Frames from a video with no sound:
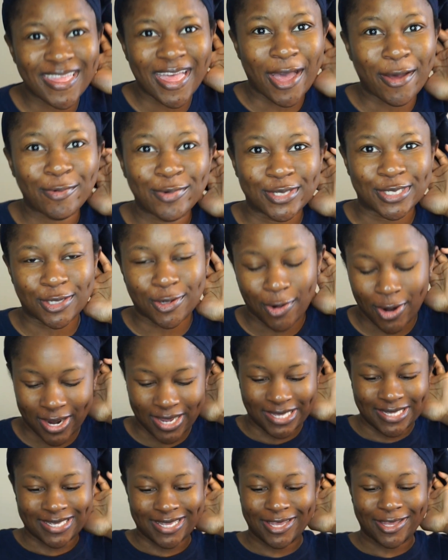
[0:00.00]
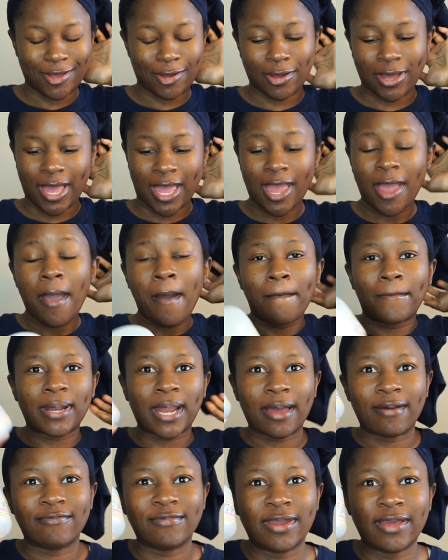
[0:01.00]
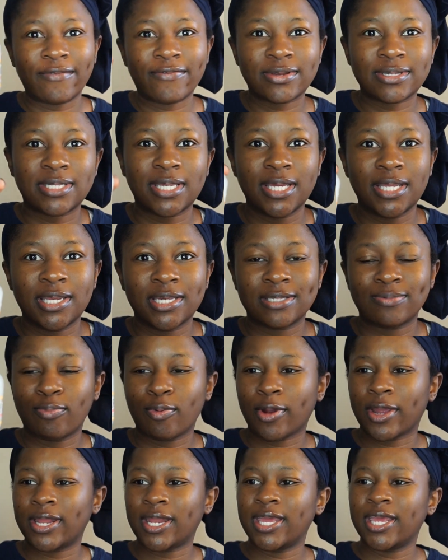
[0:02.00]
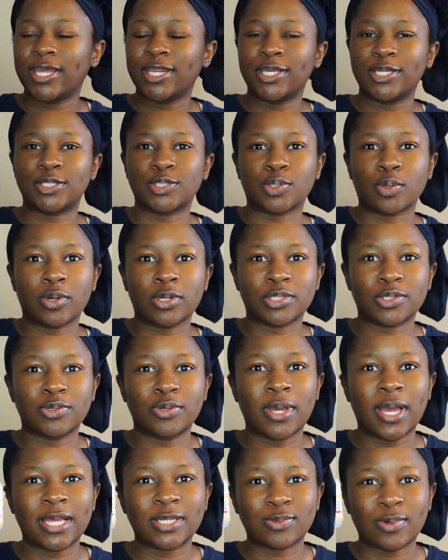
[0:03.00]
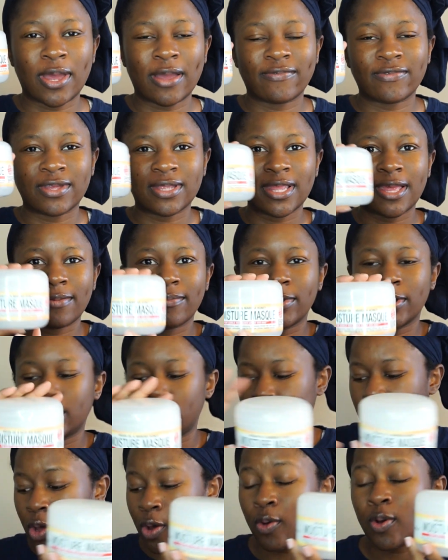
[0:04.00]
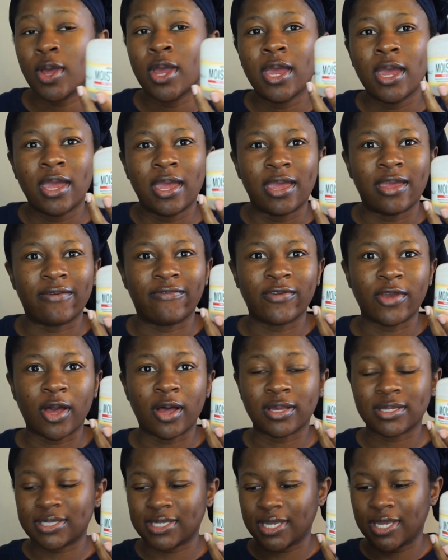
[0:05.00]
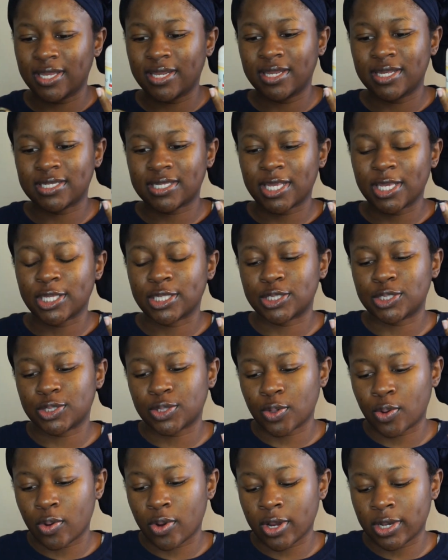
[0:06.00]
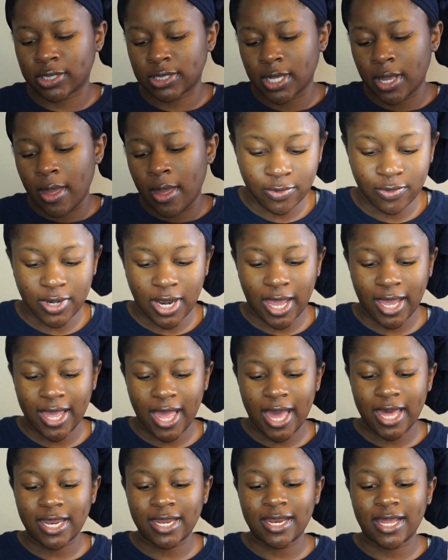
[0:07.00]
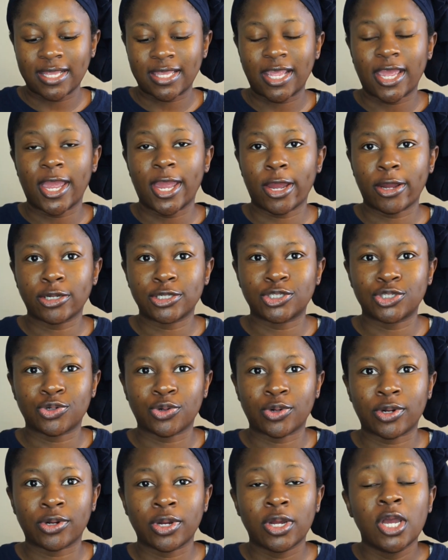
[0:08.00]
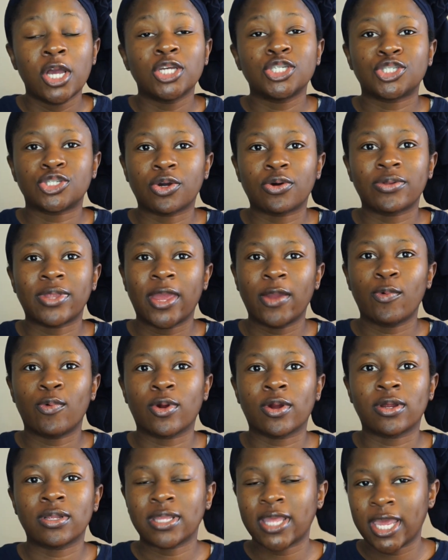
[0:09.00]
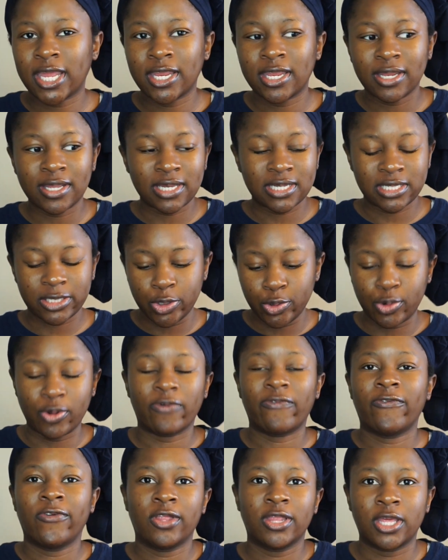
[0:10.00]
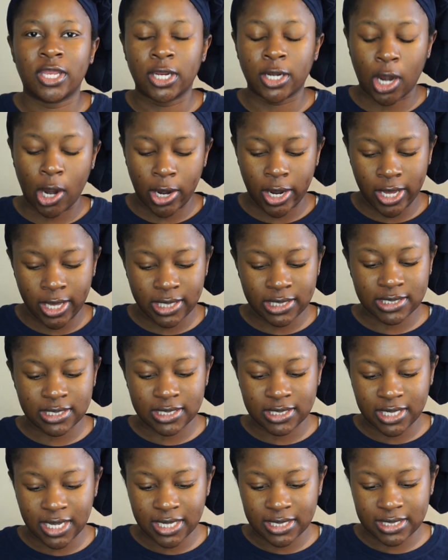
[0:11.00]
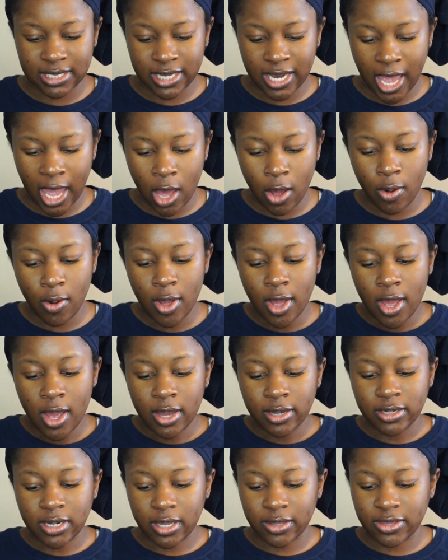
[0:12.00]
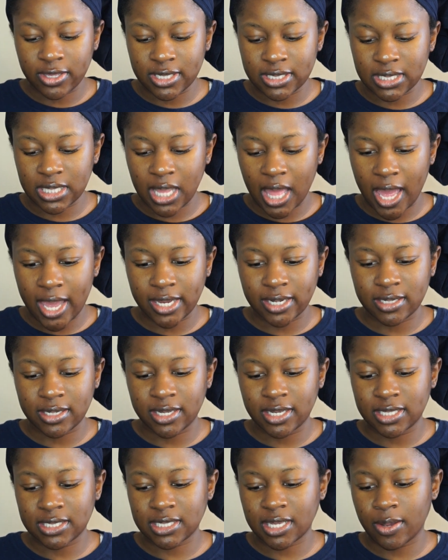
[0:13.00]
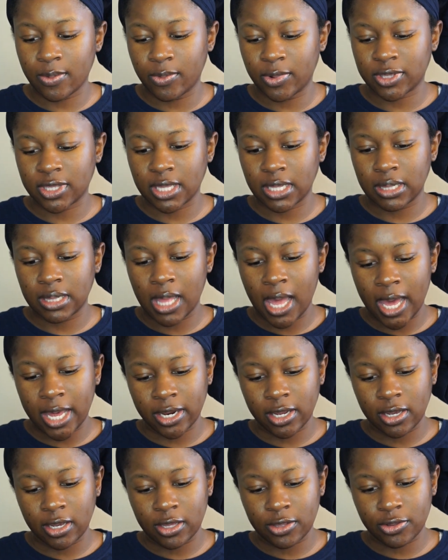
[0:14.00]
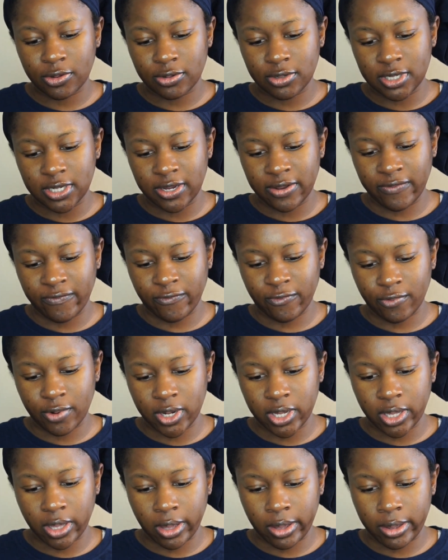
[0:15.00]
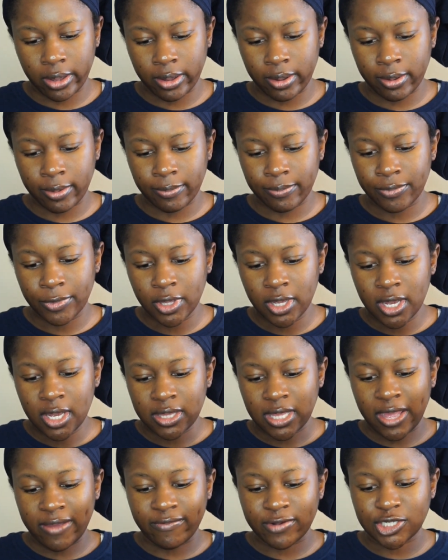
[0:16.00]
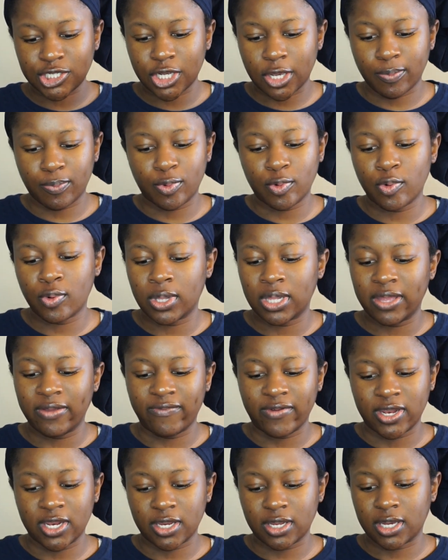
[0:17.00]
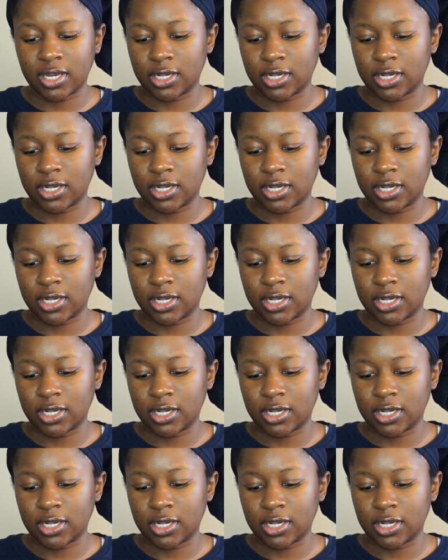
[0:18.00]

That was crazy. Okay. But I've never seen this brand in any store, so you guys will have to let me know if y'all seen this in stores. When I got it at the hair show, show, they were letting us, you know, feel it in our hands to test it out. Now this line does come with a lot of other different, um, they have a shampoo, leave-in